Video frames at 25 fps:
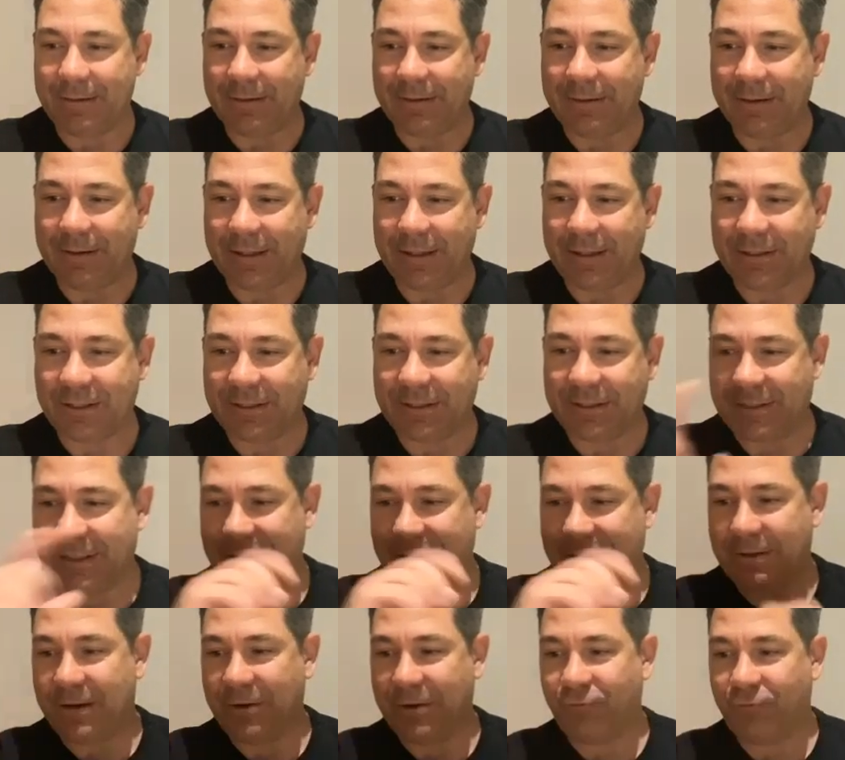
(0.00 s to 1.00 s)
As I
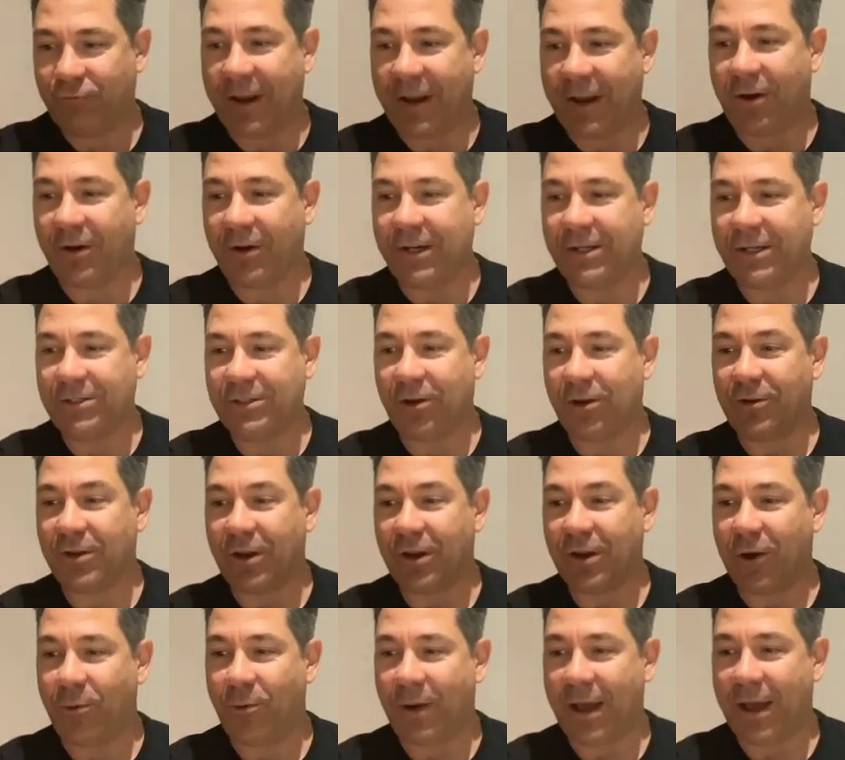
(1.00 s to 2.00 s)
said, retconning Don't
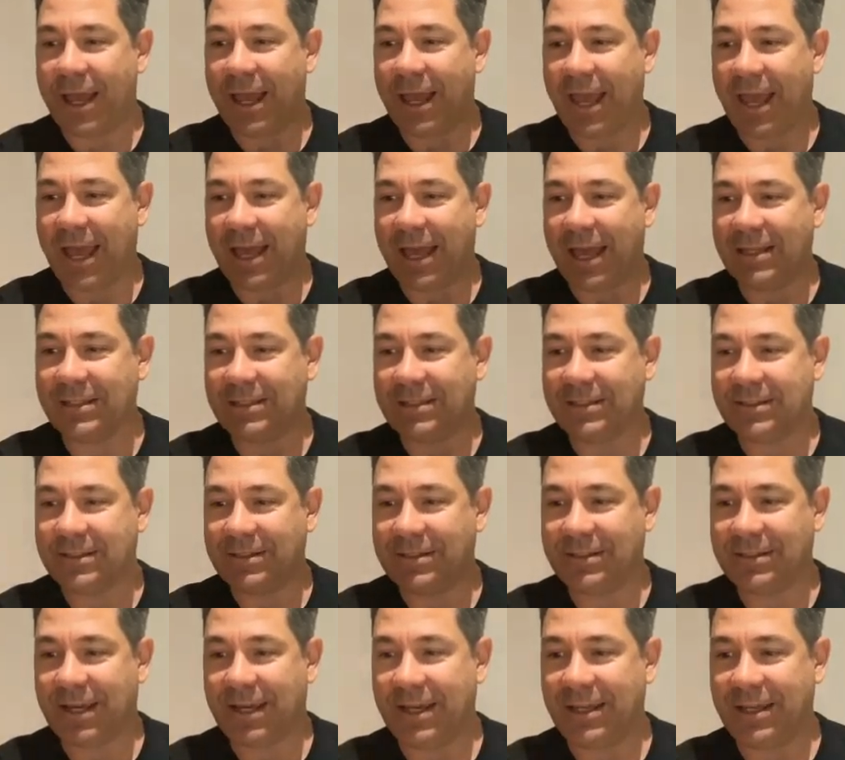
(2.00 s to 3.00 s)
Go Away as,
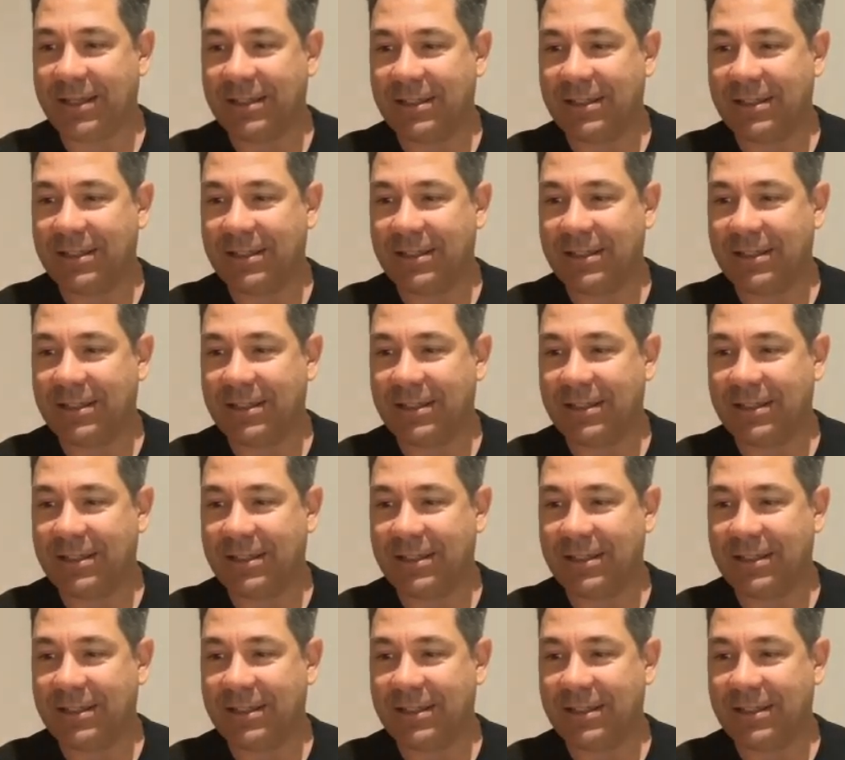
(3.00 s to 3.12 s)
say,